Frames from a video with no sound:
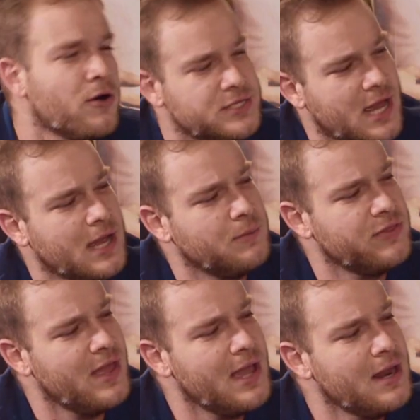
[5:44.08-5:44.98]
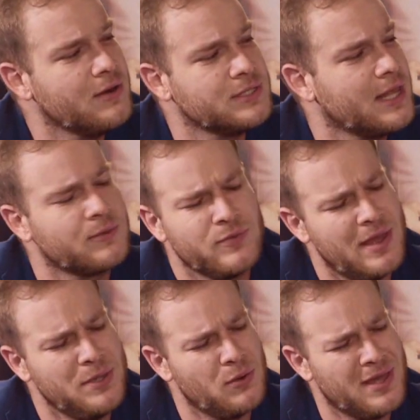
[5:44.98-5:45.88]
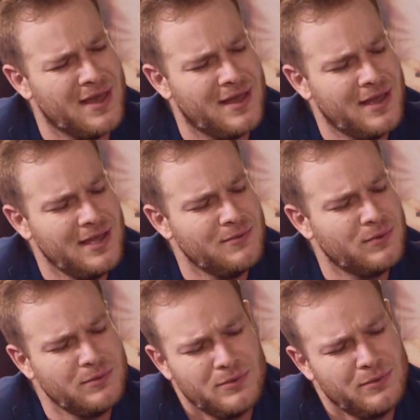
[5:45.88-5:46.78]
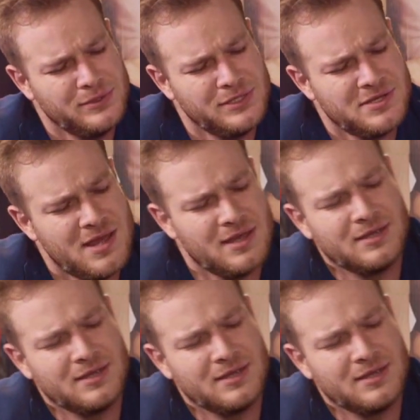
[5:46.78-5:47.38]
time with that, or like, would that be okay? What would you say?